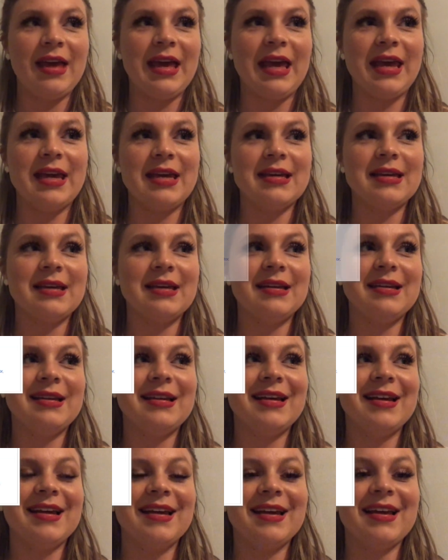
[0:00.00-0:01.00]
and
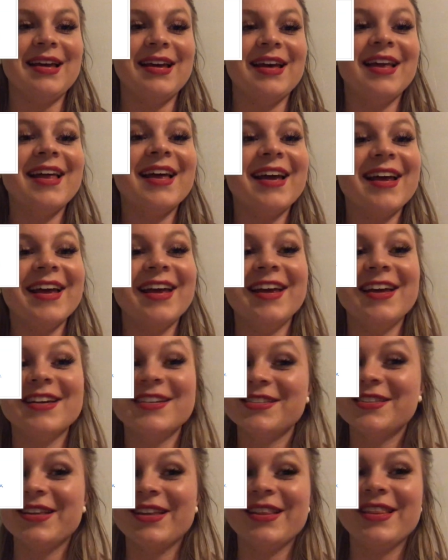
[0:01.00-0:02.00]
it
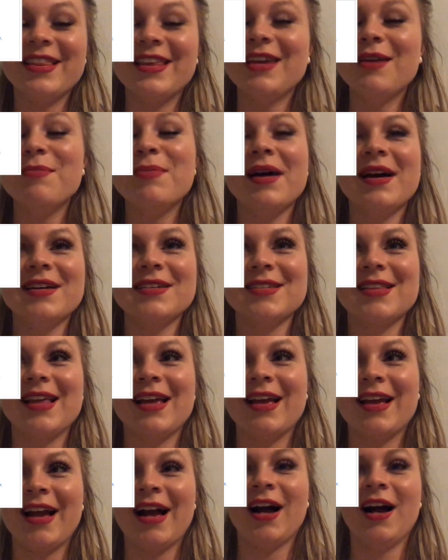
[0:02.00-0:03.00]
is the best
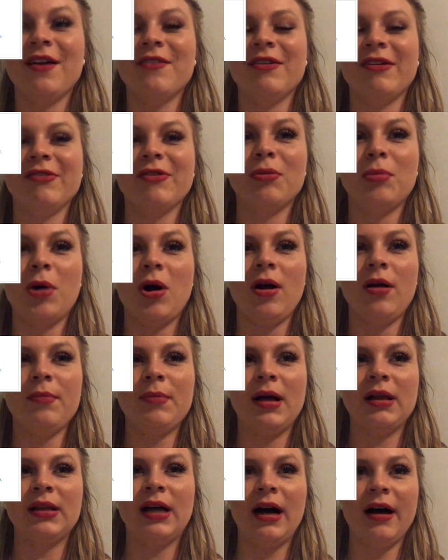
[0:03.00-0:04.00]
thing I have ever bought in
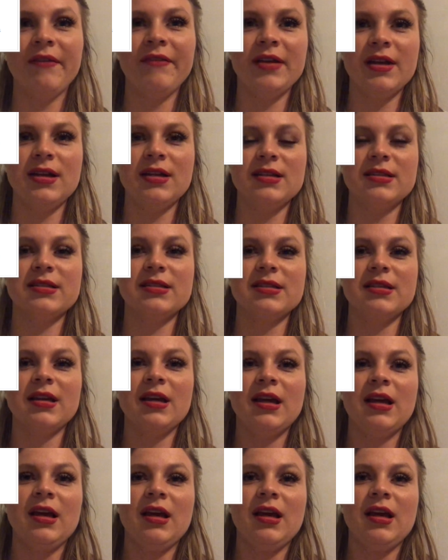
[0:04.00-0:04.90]
my life. It's